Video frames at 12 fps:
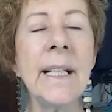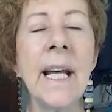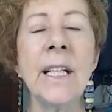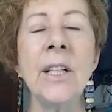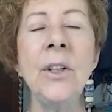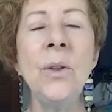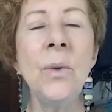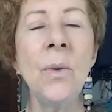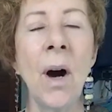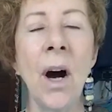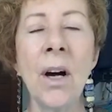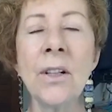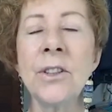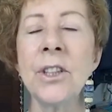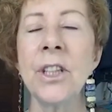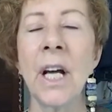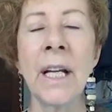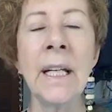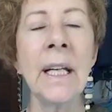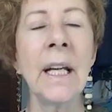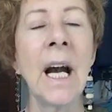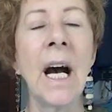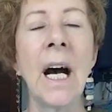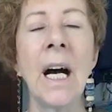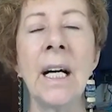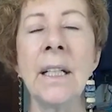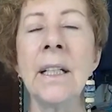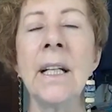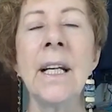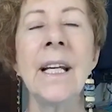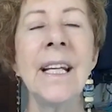that you are shining on